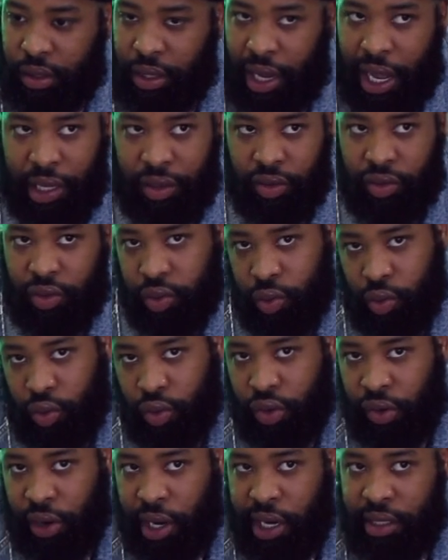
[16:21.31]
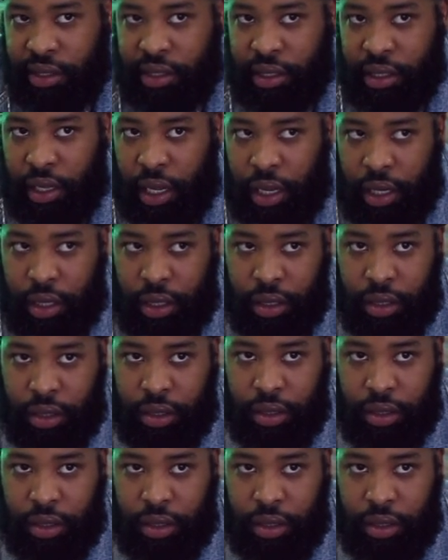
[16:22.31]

not too crazy. Like,